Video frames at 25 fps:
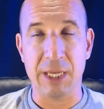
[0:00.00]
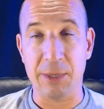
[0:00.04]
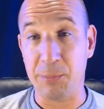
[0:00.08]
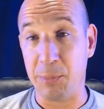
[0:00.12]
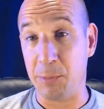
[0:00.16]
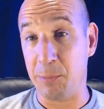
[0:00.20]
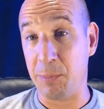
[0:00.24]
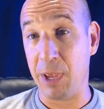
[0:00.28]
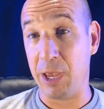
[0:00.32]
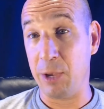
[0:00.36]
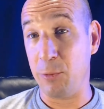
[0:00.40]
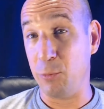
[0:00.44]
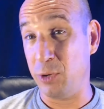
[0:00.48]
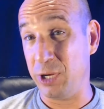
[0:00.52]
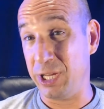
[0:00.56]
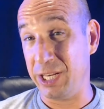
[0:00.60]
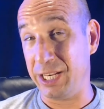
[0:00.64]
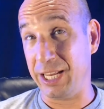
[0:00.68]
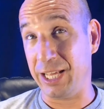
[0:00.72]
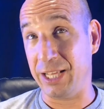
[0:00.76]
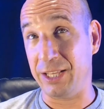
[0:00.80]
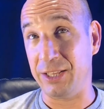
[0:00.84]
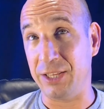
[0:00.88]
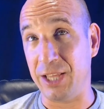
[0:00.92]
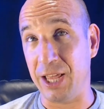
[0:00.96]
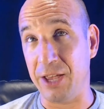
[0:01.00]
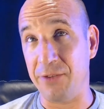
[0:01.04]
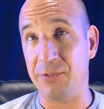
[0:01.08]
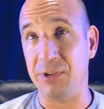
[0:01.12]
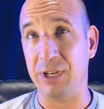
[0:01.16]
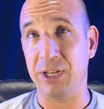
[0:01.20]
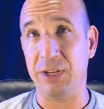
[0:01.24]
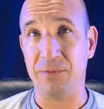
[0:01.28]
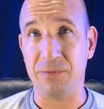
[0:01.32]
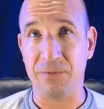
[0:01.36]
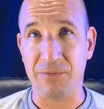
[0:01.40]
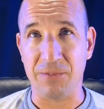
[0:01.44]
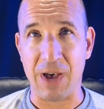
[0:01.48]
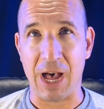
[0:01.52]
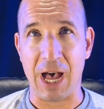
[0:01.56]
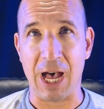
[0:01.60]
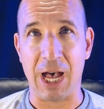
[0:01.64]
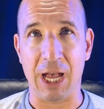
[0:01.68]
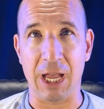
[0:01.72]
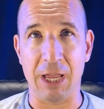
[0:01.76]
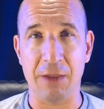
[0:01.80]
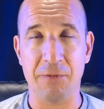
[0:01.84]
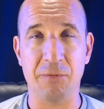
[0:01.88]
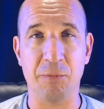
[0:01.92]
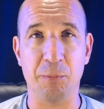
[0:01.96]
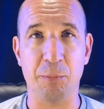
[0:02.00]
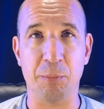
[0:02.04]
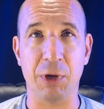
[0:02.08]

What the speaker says: Bay went 11-5,